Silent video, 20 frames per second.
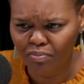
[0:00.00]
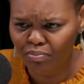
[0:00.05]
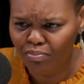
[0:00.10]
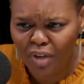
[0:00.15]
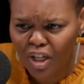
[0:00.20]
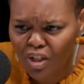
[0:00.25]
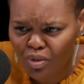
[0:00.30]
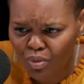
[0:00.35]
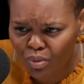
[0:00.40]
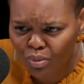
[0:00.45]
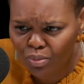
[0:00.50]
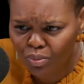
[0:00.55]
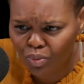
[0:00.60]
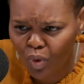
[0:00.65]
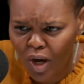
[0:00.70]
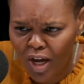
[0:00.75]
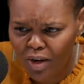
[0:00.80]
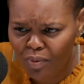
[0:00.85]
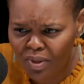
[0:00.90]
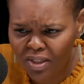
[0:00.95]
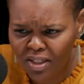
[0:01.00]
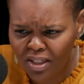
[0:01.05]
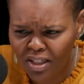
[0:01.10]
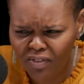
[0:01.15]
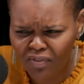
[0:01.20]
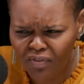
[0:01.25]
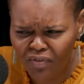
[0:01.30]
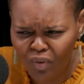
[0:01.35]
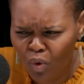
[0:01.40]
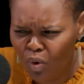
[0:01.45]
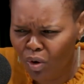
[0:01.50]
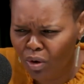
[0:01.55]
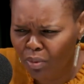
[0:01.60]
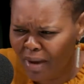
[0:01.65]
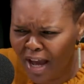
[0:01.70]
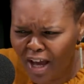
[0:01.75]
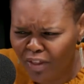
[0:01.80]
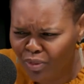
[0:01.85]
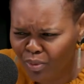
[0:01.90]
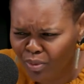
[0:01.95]
bedrooms? Why do we need 4
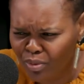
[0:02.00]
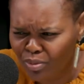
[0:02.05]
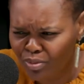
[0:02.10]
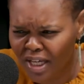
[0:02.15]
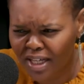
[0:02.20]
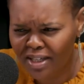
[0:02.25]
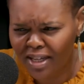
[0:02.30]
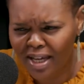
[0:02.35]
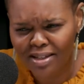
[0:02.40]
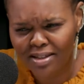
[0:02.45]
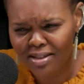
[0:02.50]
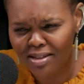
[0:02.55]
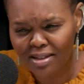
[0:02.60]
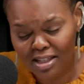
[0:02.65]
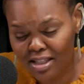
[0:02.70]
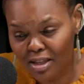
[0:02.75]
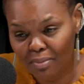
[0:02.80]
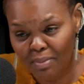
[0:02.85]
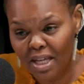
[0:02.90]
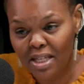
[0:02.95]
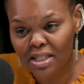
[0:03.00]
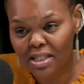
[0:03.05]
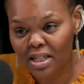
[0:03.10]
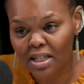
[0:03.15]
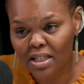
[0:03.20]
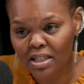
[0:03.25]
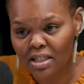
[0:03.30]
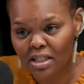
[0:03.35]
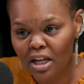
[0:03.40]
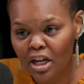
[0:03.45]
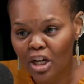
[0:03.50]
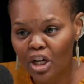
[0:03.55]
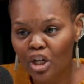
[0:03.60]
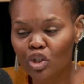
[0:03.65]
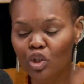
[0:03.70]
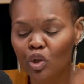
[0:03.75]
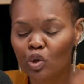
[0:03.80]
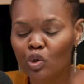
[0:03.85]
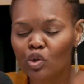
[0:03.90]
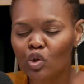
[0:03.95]
bathrooms? Like that doesn't make sense.
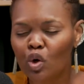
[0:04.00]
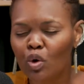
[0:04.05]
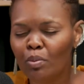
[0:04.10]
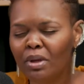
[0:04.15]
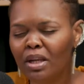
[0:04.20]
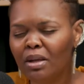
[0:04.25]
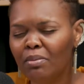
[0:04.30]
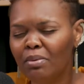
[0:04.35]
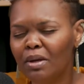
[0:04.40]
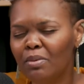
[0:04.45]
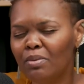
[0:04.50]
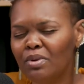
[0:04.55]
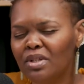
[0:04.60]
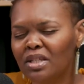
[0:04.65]
So many people